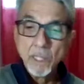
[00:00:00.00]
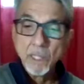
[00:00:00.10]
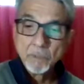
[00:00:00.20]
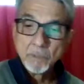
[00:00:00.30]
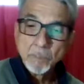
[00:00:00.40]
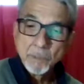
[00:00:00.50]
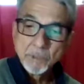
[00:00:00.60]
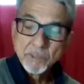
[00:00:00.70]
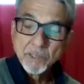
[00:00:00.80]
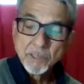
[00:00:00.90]
And we
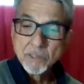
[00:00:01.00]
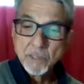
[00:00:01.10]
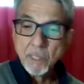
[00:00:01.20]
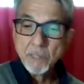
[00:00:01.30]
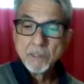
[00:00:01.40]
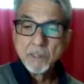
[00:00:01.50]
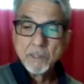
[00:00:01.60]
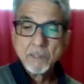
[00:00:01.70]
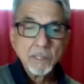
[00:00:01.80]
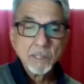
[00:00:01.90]
put sins
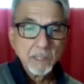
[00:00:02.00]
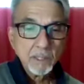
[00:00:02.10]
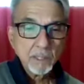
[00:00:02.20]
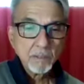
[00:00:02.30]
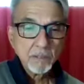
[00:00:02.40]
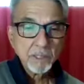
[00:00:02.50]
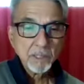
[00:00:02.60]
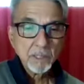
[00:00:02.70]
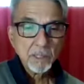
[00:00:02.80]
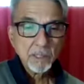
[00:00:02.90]
in the
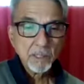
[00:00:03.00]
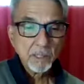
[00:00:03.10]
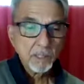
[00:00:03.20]
Christian